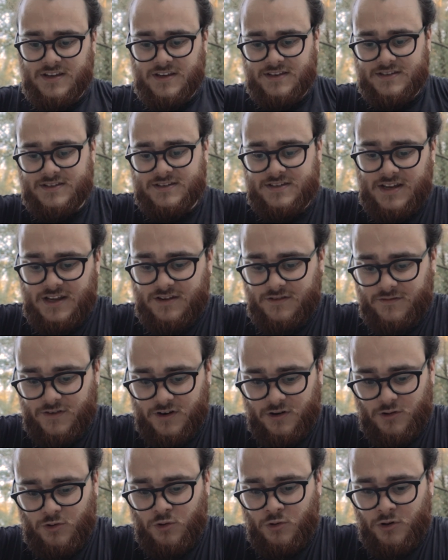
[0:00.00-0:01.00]
Instead of
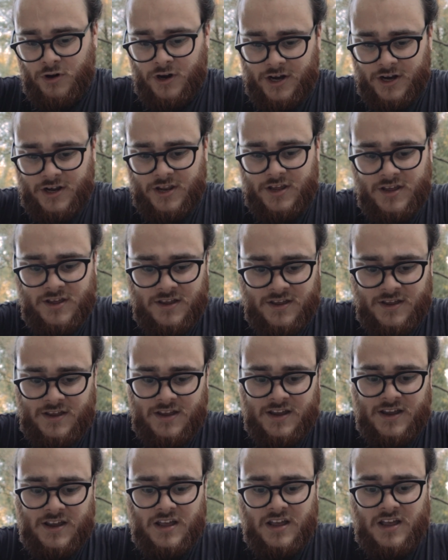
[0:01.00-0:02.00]
a cord,
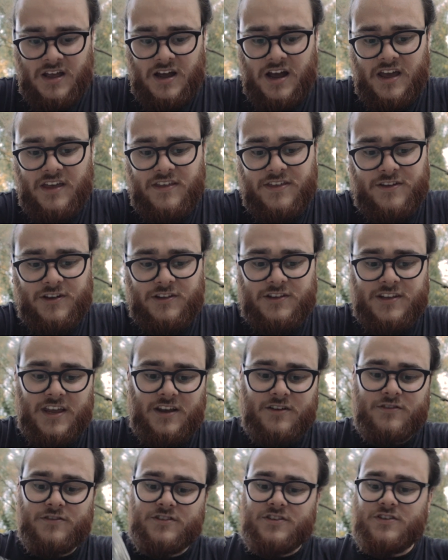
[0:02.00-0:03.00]
I thought I
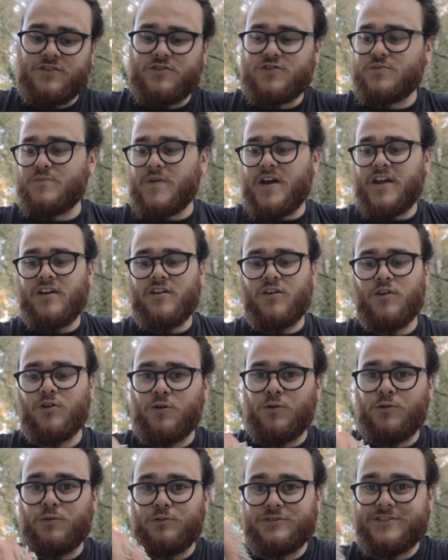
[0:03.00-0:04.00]
could use my
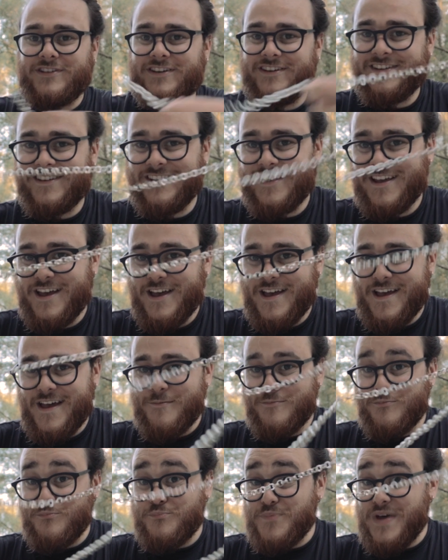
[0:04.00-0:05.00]
old
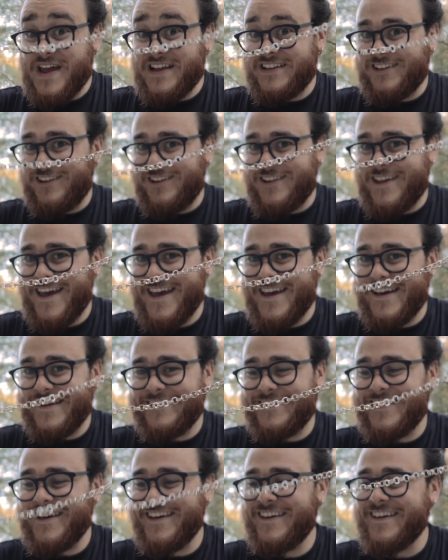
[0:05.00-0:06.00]
metal head
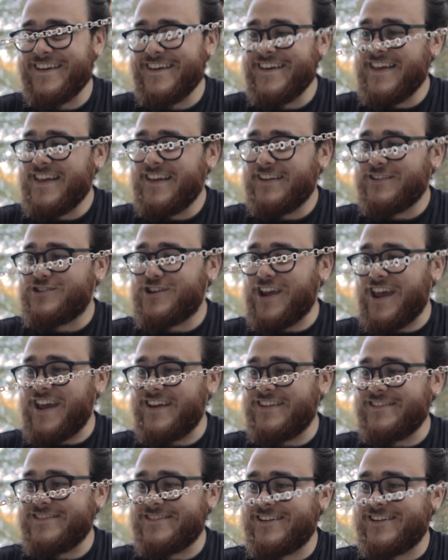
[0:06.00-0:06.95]
chain.